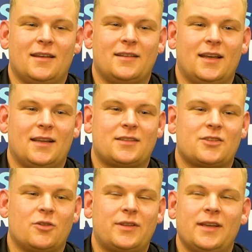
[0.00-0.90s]
Yeah, that's
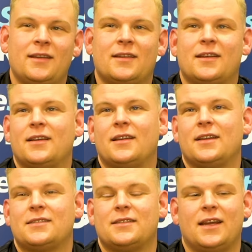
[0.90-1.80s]
a good thing.
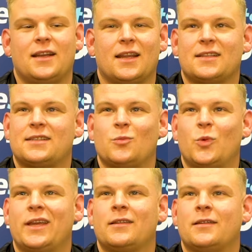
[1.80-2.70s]
It's a day less in
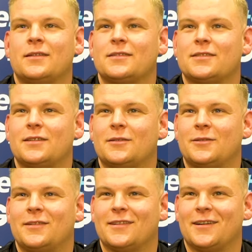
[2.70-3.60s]
Wigan, so
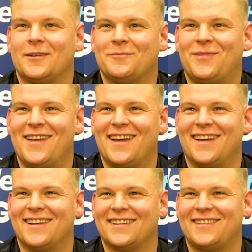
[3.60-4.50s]
a
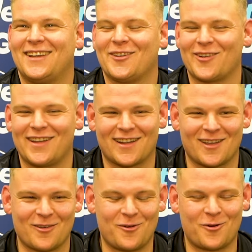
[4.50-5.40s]
day early I
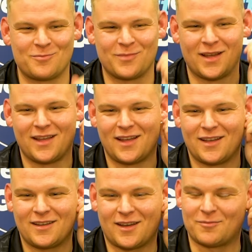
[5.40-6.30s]
can go home.
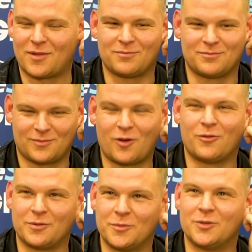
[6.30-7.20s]
I'm
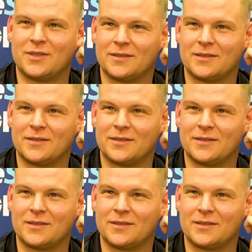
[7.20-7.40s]
over the moon, yeah.